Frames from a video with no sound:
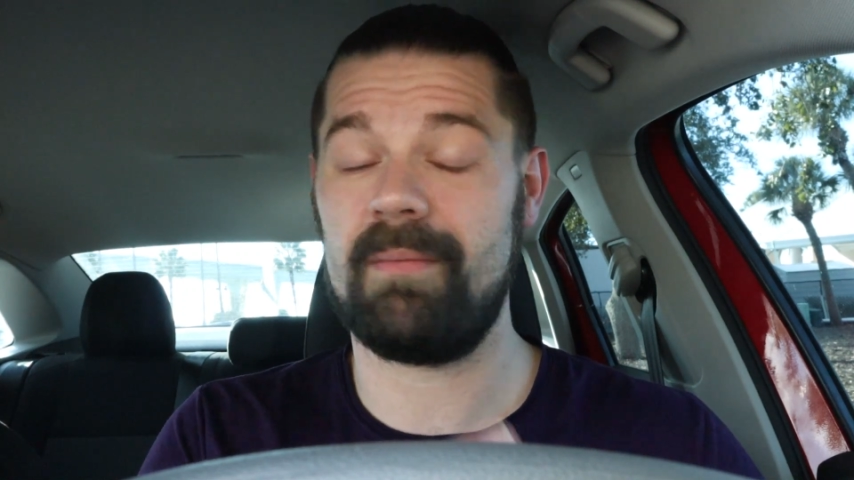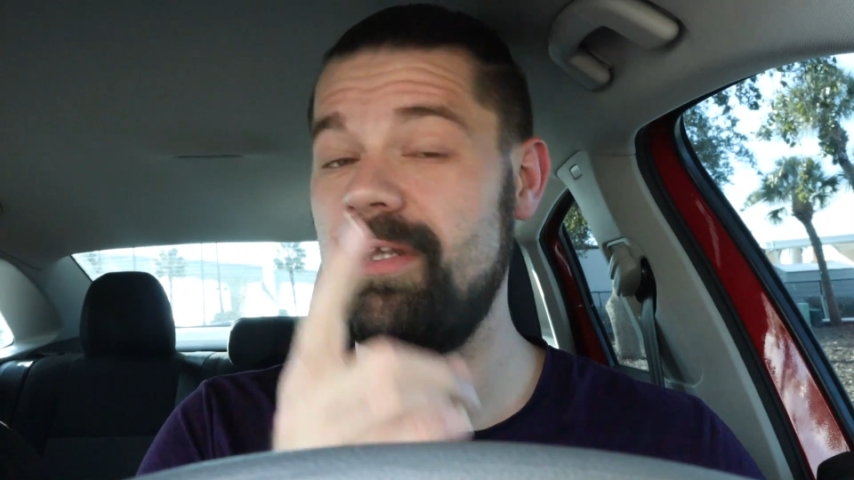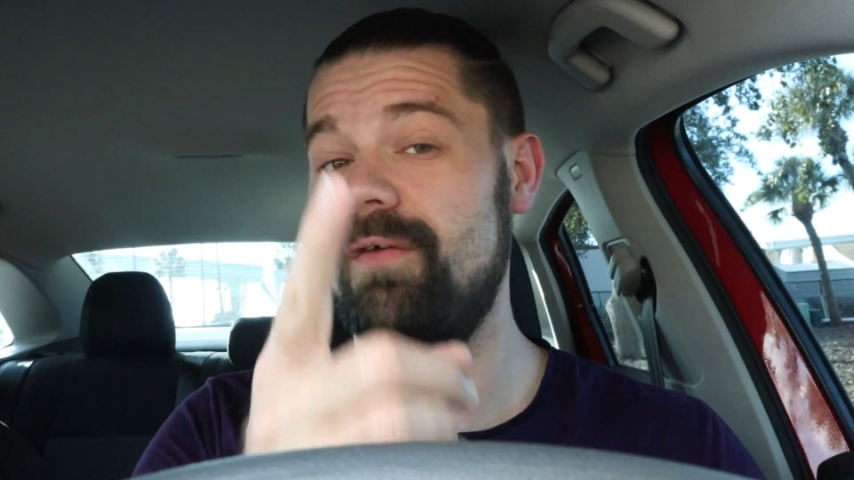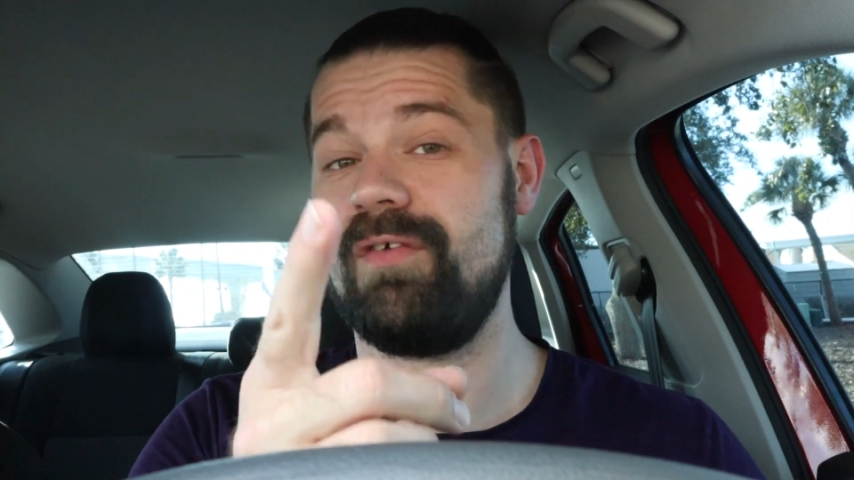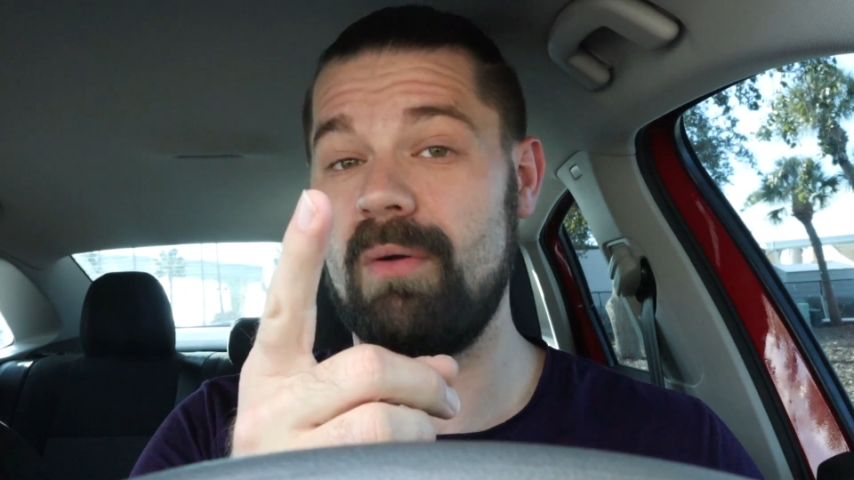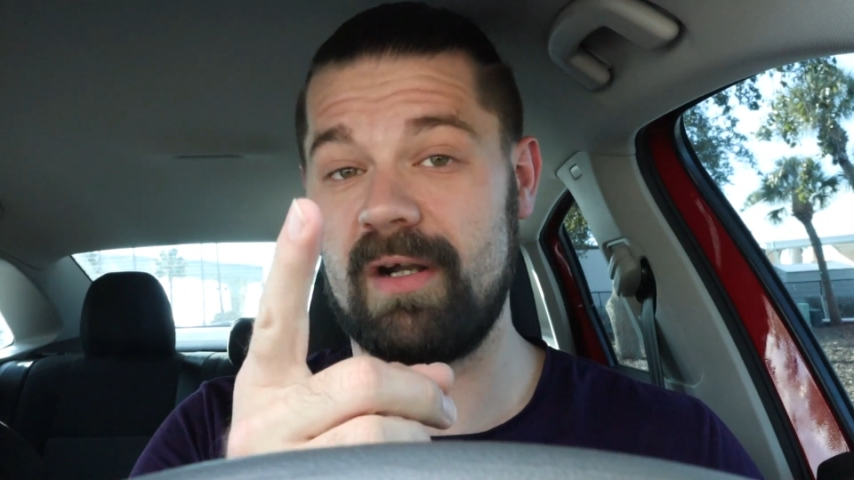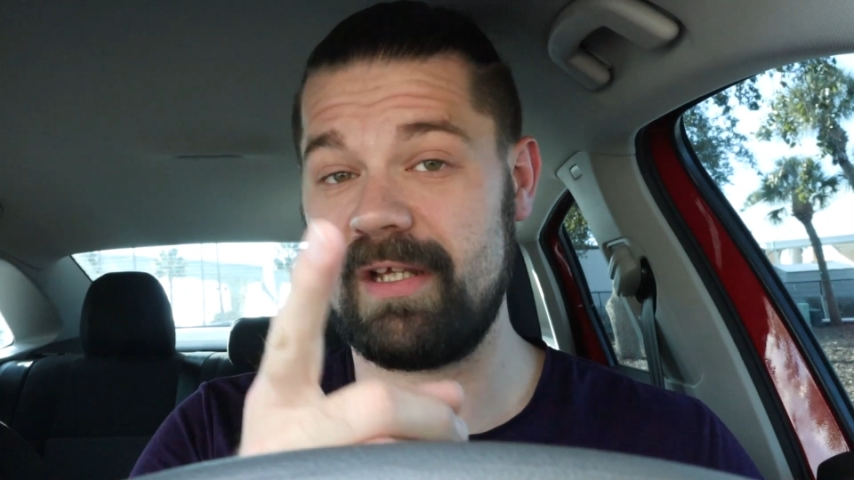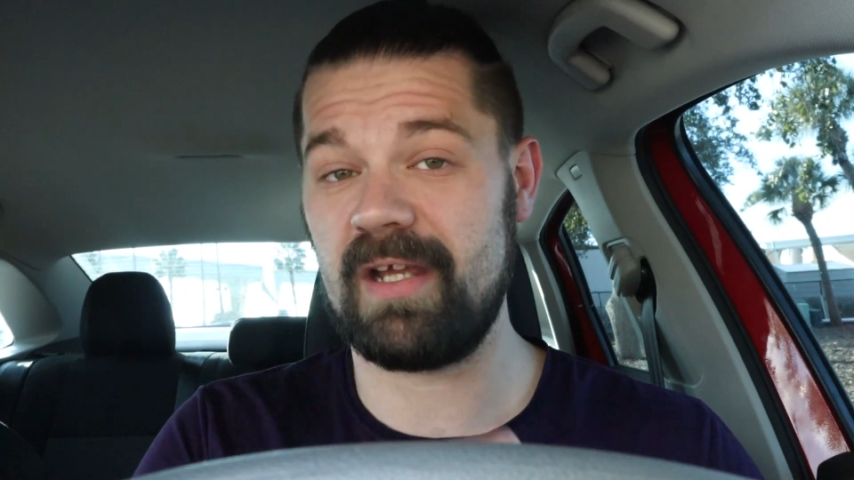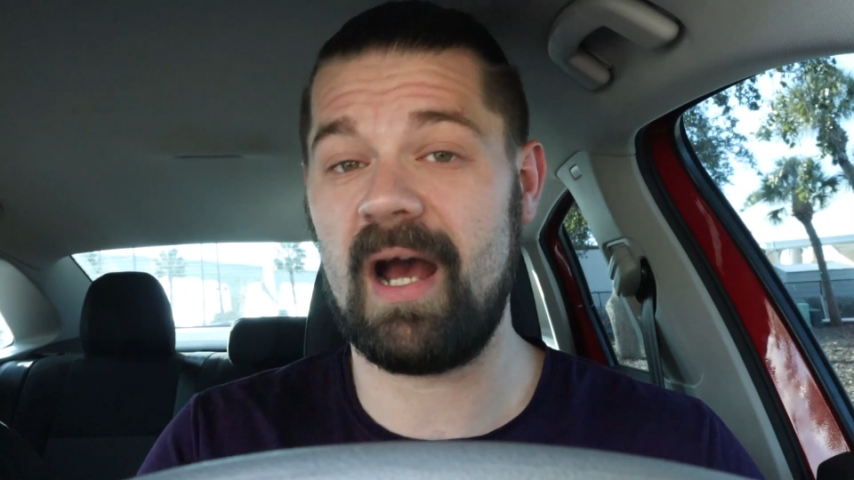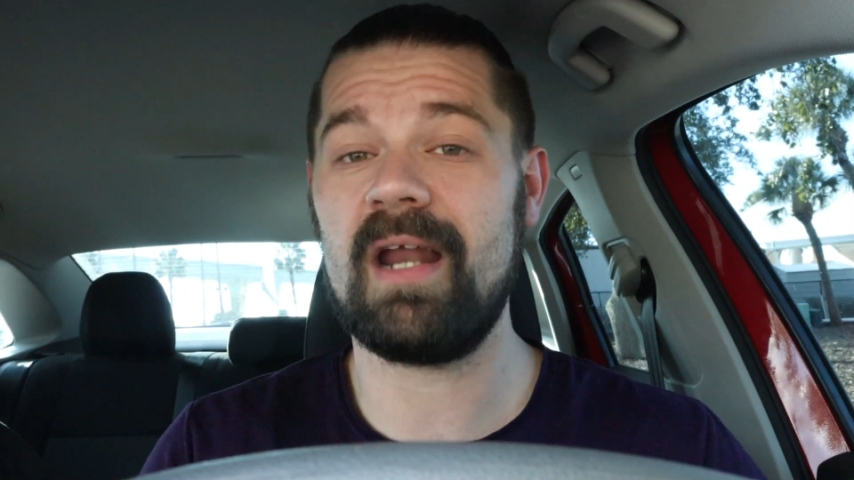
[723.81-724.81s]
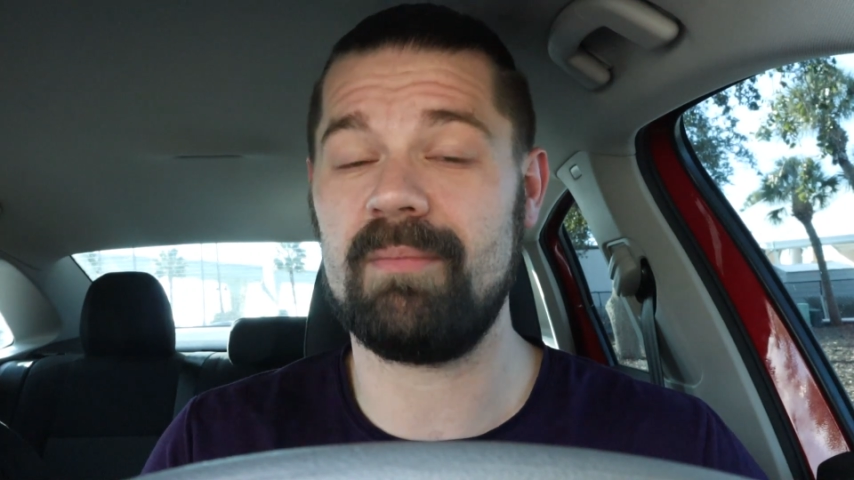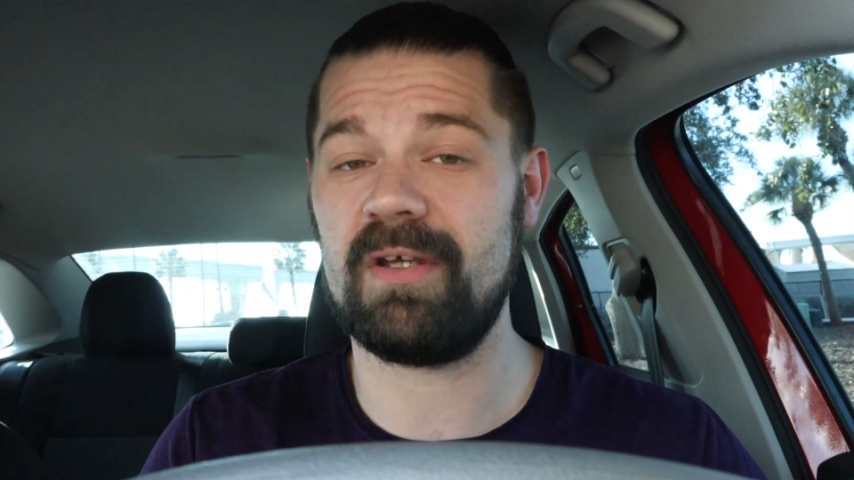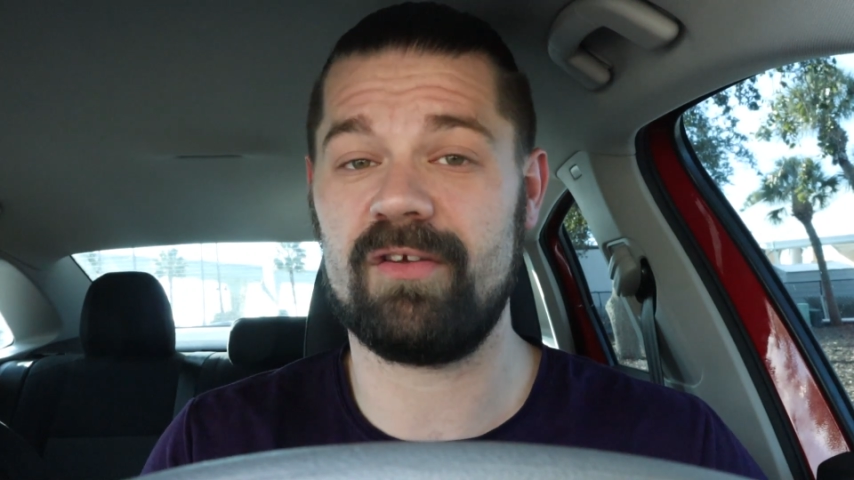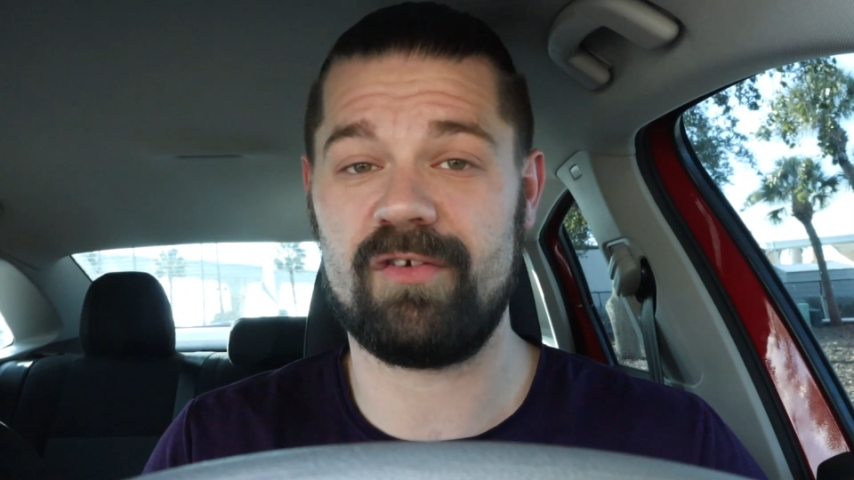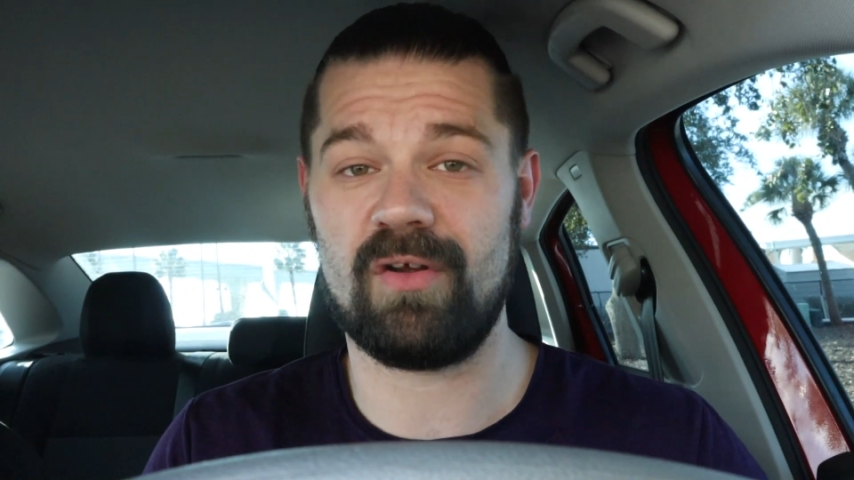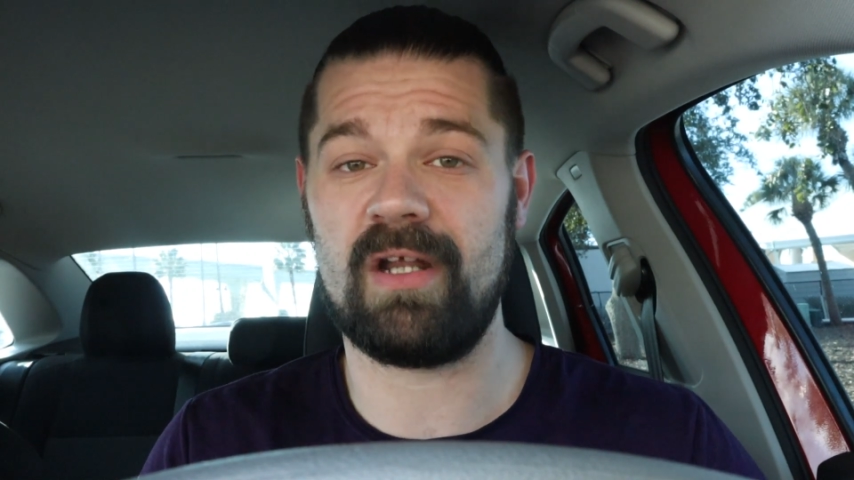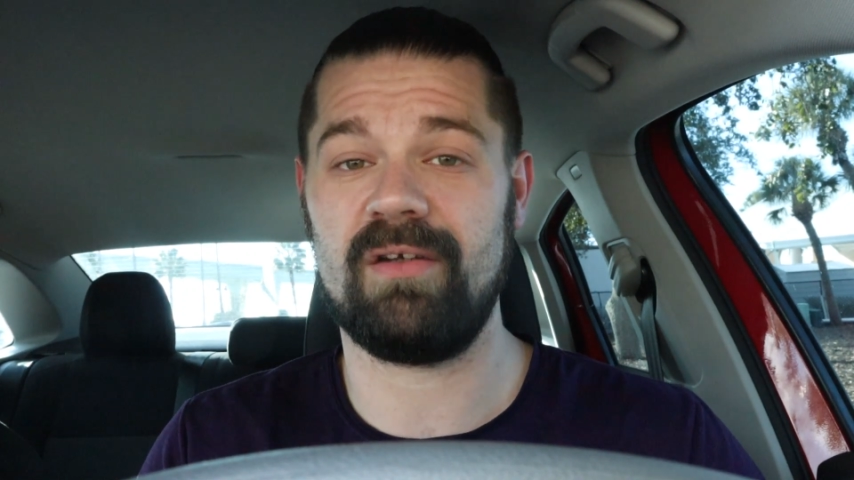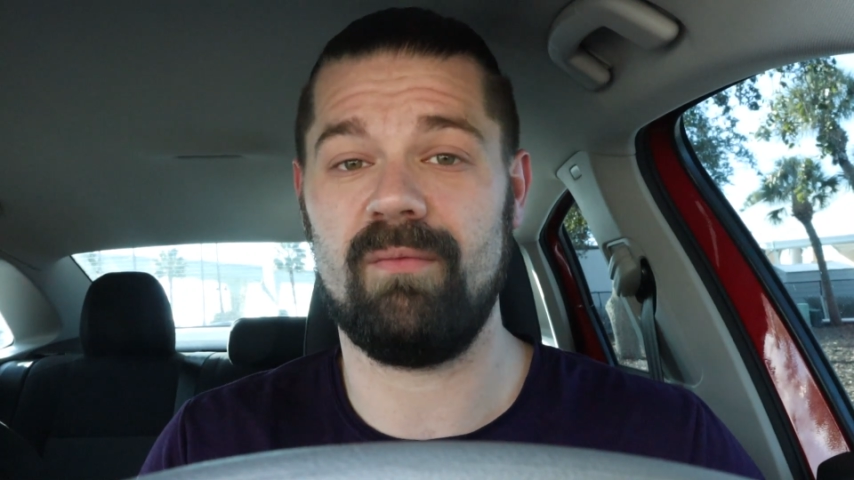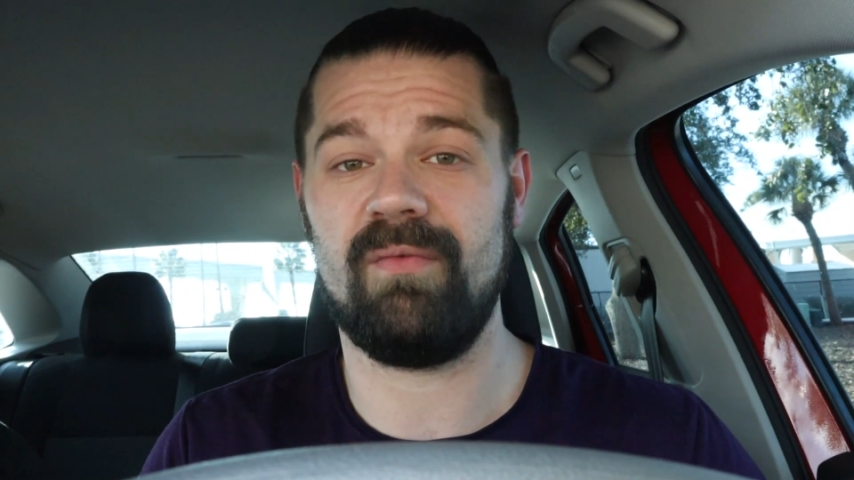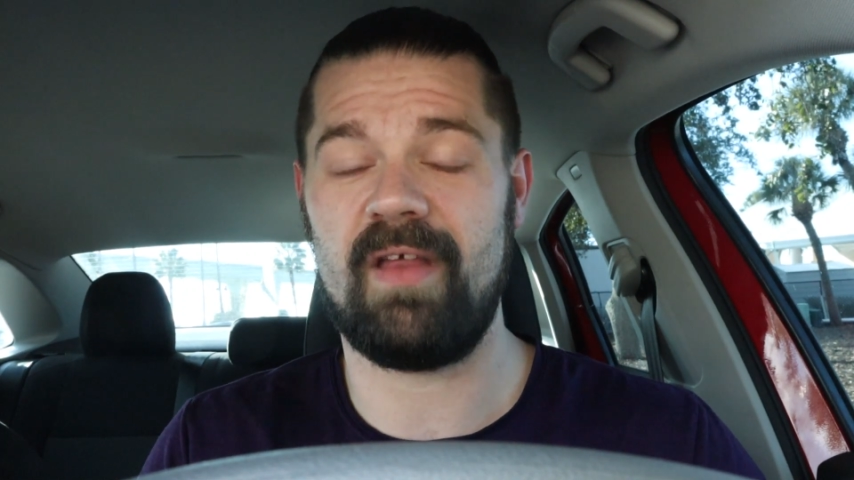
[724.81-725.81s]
Let me know if you already got it because you're in